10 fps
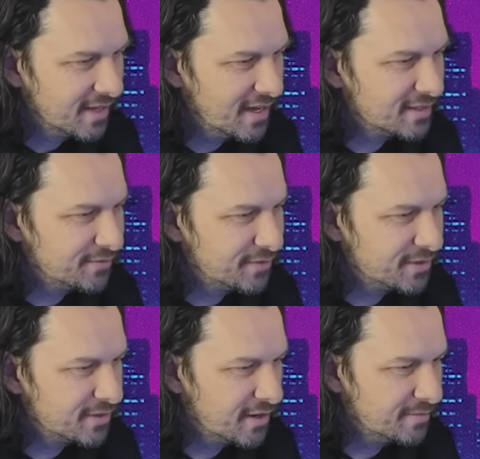Excellent for
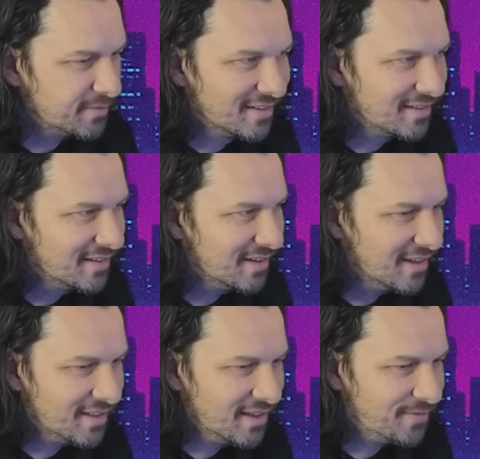its time.
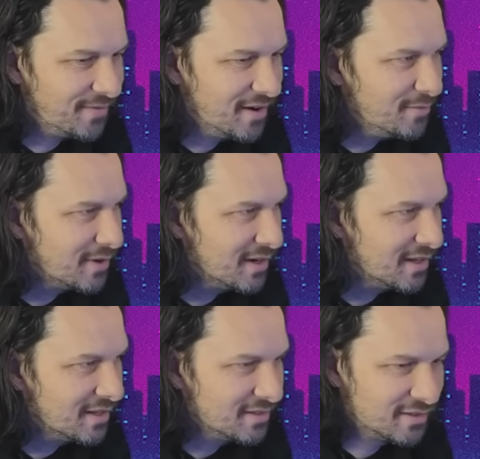Yeah, that frame rate
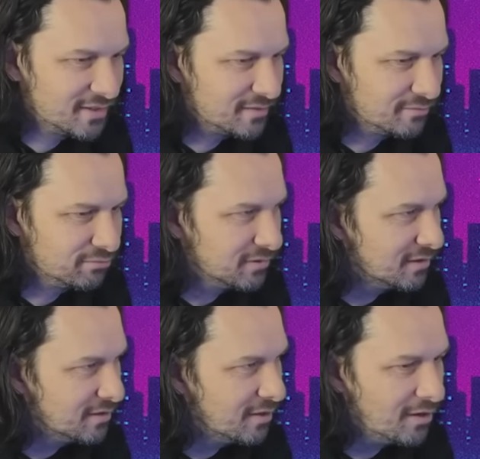is just
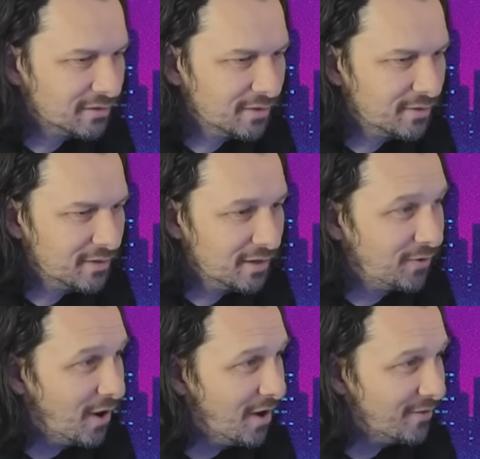locked on
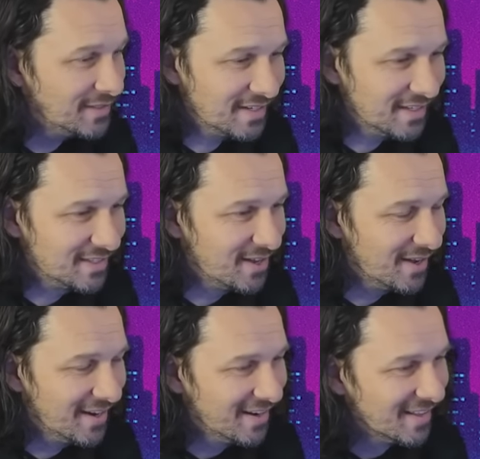35, isn't it, this
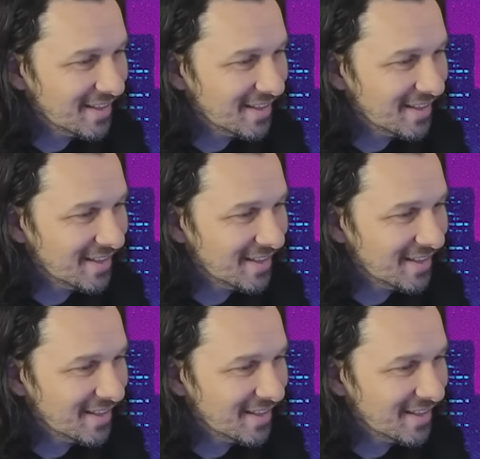time?